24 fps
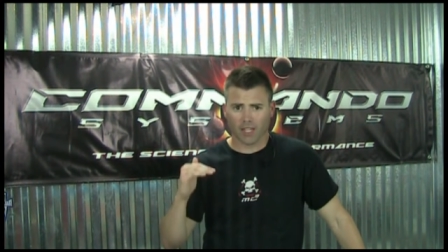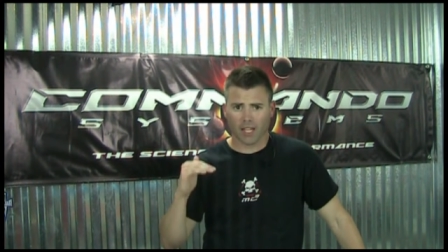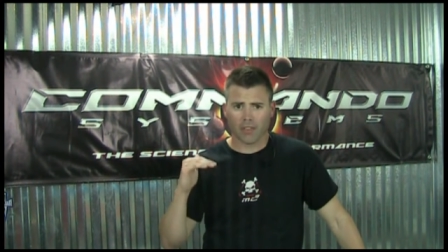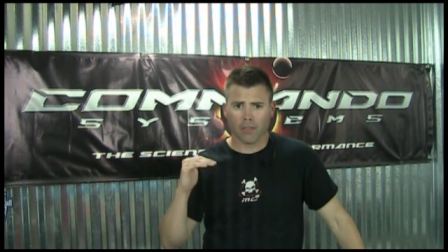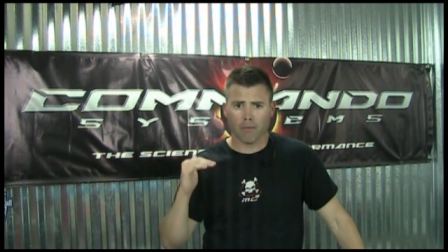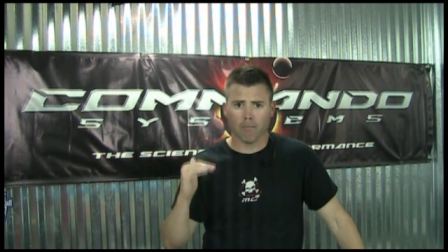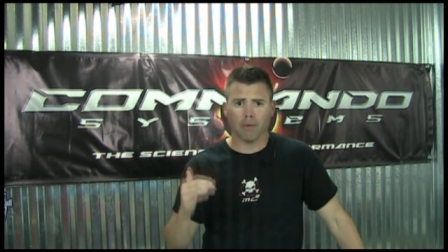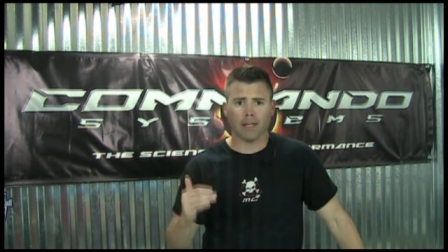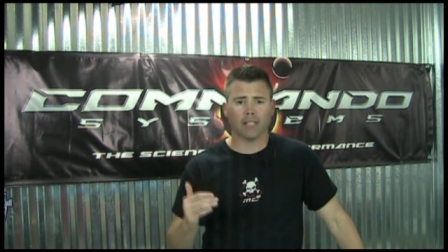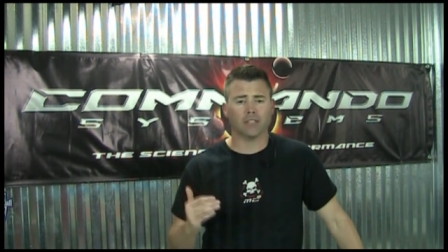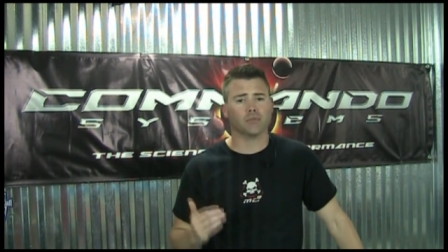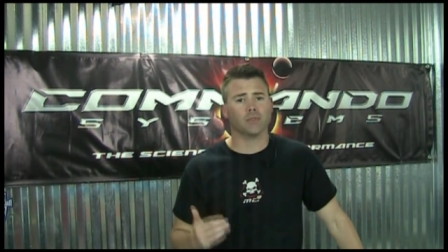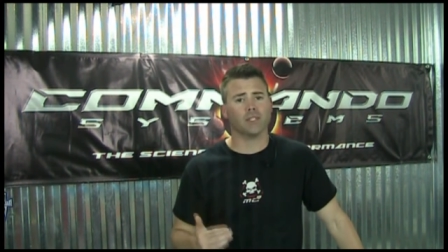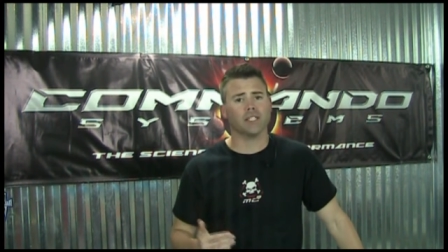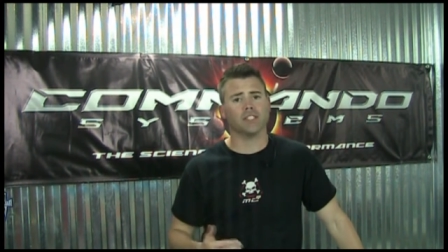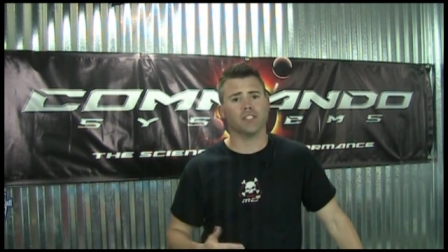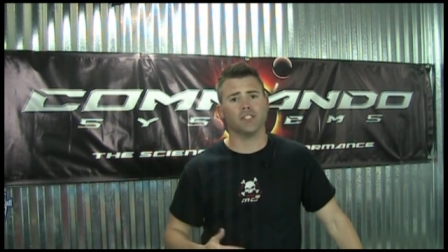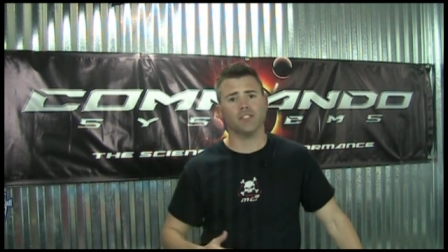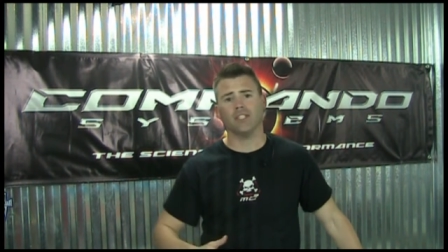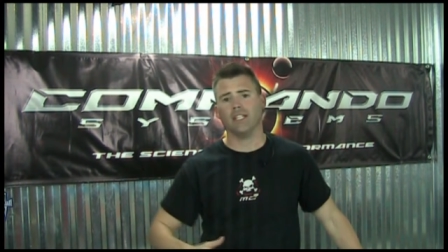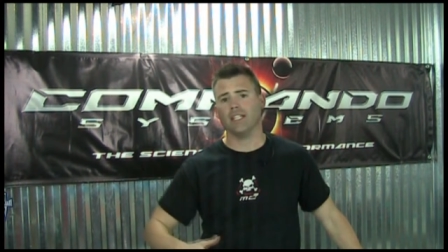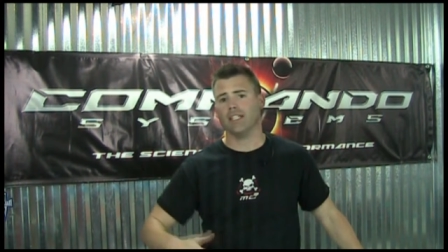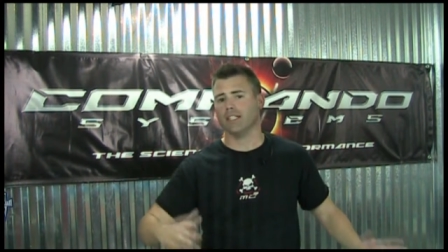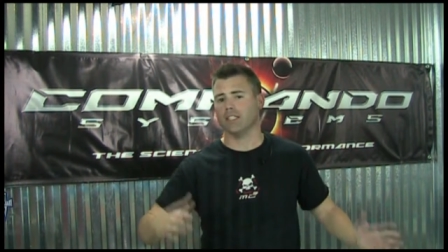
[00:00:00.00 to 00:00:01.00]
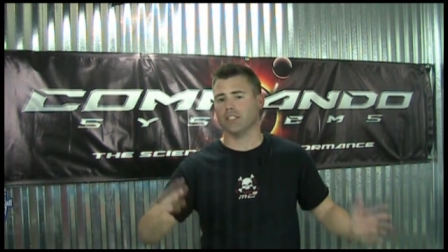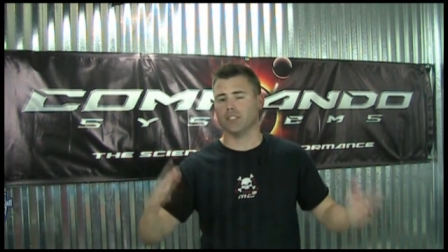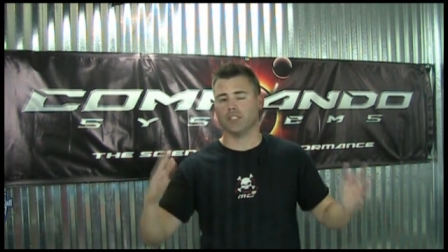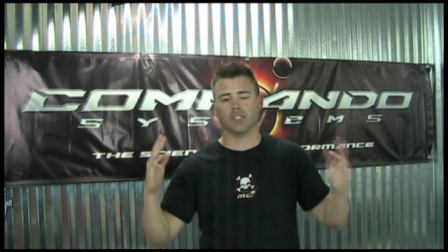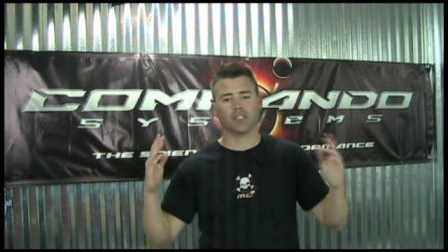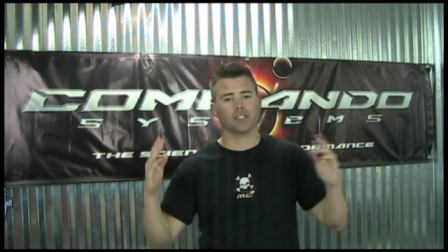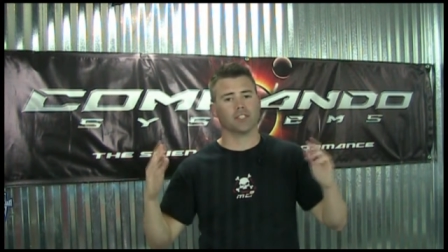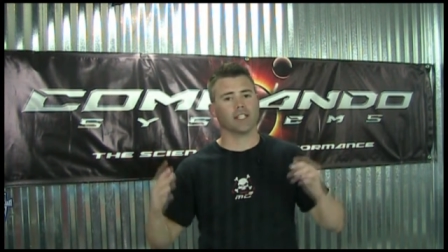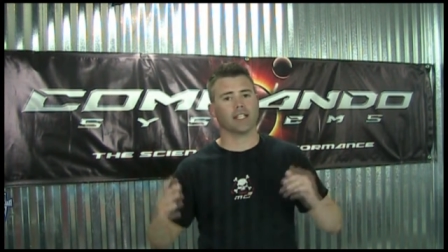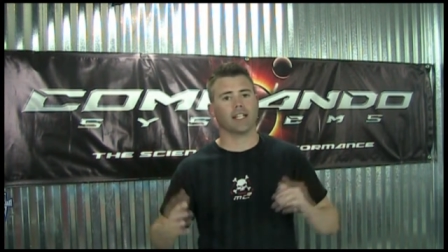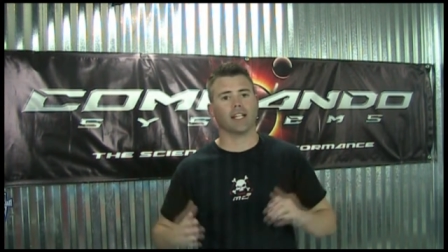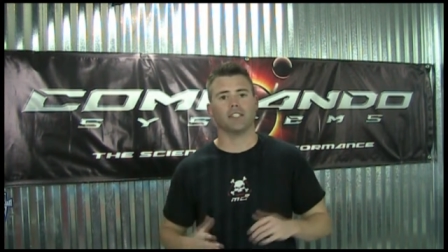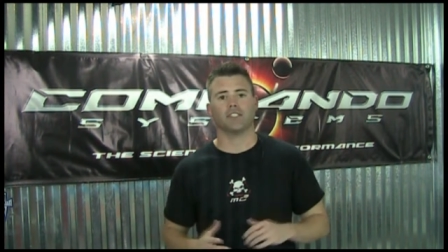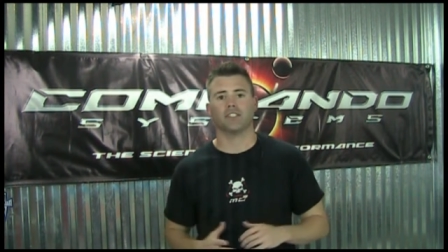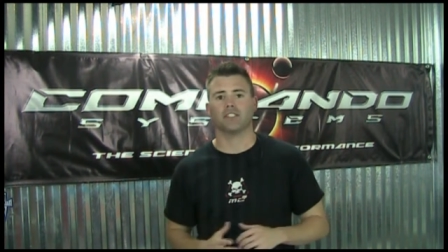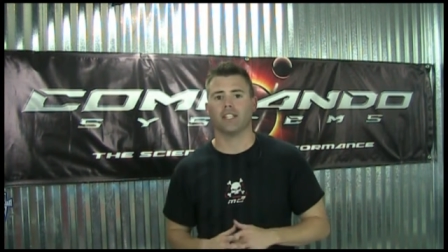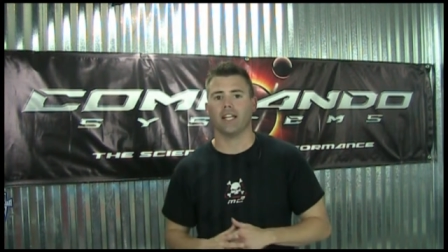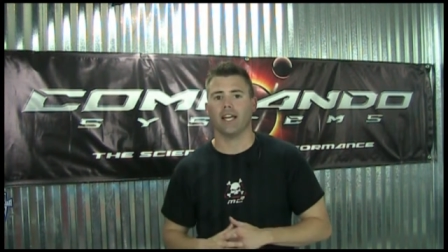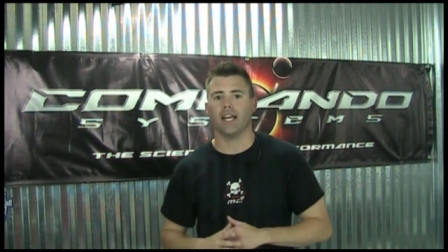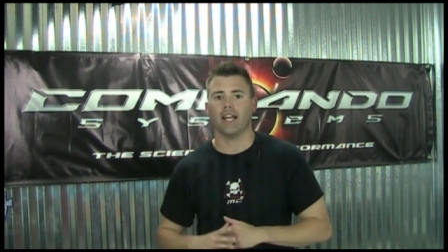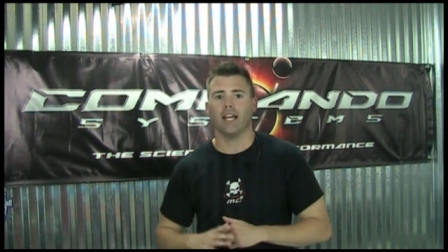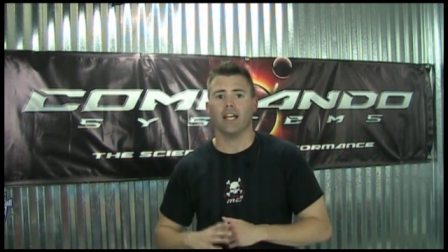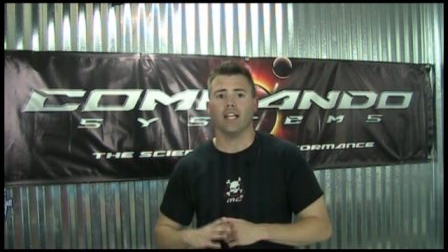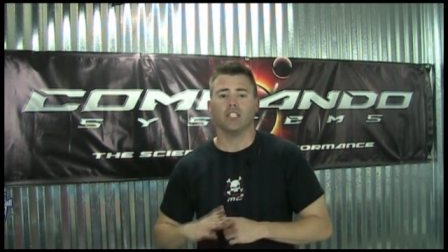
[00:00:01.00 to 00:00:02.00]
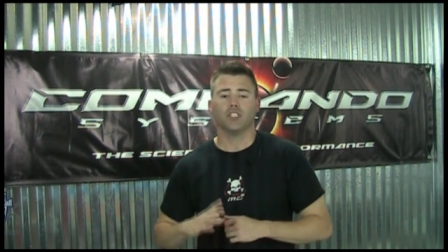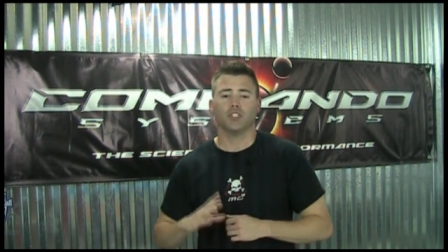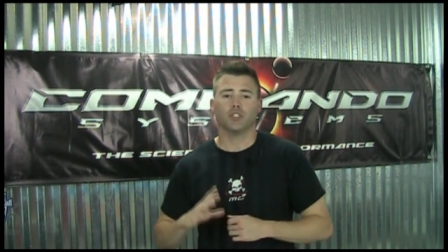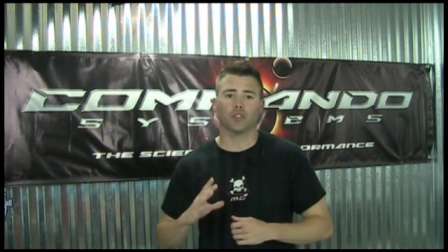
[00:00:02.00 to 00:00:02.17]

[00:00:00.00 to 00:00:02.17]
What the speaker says: The best way to do it, just like I said,